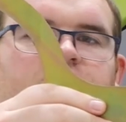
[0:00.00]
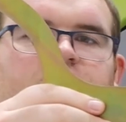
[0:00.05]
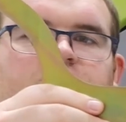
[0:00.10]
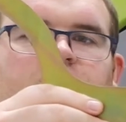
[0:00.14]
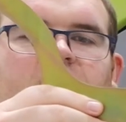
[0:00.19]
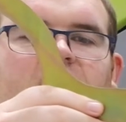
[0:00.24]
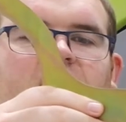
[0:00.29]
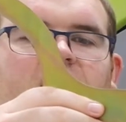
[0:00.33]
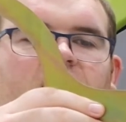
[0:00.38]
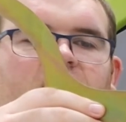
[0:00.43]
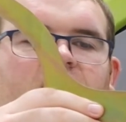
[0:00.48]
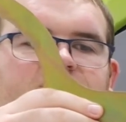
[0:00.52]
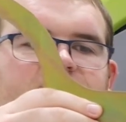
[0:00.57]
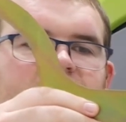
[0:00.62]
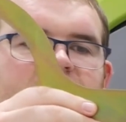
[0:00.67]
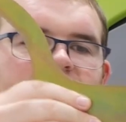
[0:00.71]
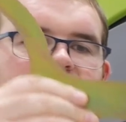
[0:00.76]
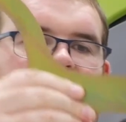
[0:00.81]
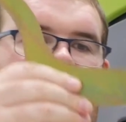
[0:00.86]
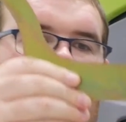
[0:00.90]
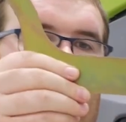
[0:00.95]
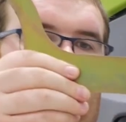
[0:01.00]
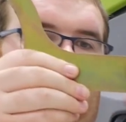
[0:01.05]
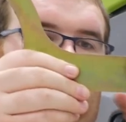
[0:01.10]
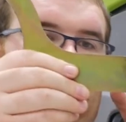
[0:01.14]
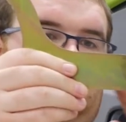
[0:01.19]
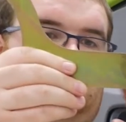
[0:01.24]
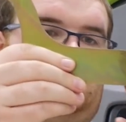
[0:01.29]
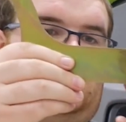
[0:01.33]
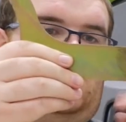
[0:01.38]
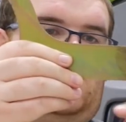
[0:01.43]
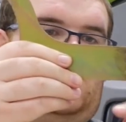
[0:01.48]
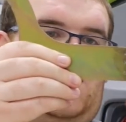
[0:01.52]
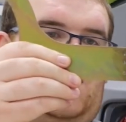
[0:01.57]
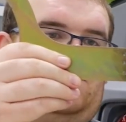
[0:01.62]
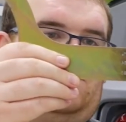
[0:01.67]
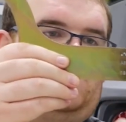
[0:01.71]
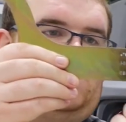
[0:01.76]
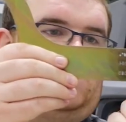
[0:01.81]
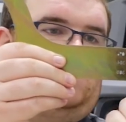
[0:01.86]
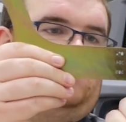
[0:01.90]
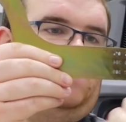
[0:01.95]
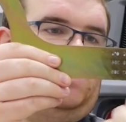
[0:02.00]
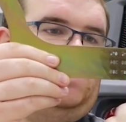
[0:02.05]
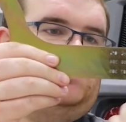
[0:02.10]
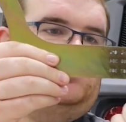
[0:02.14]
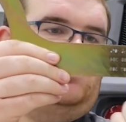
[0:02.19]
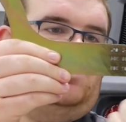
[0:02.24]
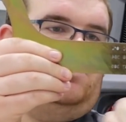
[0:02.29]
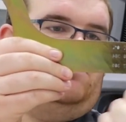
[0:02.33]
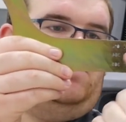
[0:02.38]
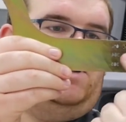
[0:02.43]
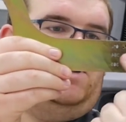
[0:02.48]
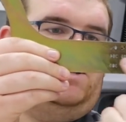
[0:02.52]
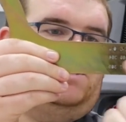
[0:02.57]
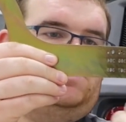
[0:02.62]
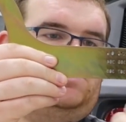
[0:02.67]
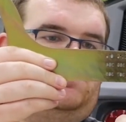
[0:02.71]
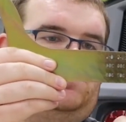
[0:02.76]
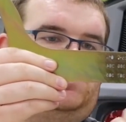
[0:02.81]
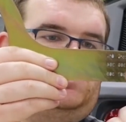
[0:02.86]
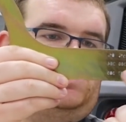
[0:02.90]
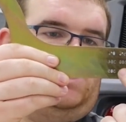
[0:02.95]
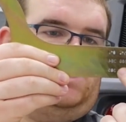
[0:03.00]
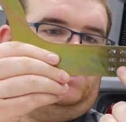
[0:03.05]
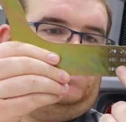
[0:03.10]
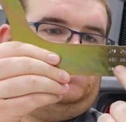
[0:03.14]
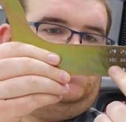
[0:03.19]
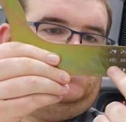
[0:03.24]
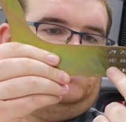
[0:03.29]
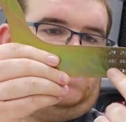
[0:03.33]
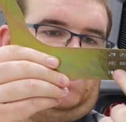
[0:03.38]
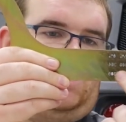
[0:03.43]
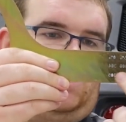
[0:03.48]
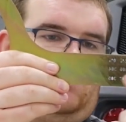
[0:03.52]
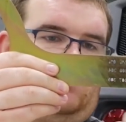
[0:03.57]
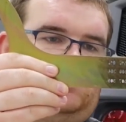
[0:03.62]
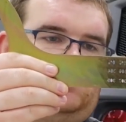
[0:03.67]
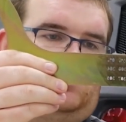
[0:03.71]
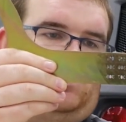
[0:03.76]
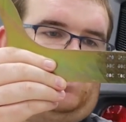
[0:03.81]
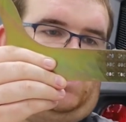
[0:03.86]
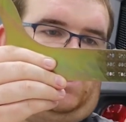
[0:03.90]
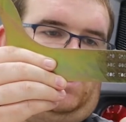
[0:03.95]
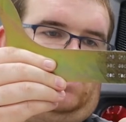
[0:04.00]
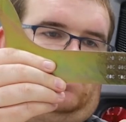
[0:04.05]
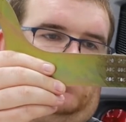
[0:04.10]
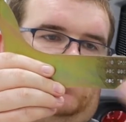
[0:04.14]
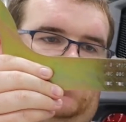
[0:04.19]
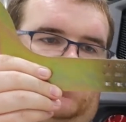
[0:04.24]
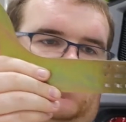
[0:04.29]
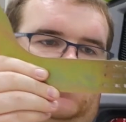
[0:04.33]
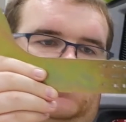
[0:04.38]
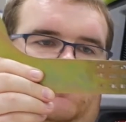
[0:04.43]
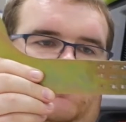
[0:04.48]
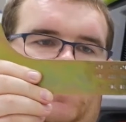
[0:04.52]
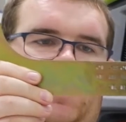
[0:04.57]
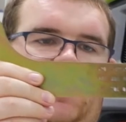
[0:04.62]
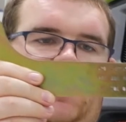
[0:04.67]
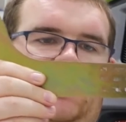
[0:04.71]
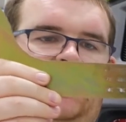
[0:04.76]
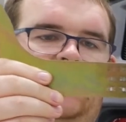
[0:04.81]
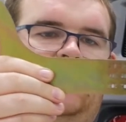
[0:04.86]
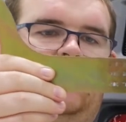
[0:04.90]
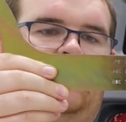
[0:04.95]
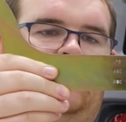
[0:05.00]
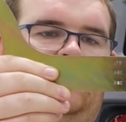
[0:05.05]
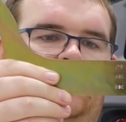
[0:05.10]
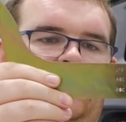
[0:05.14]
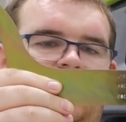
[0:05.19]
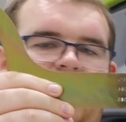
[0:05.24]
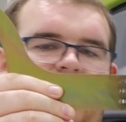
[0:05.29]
square our cylinder is, and we can measure our blades percentages here as well, depending on the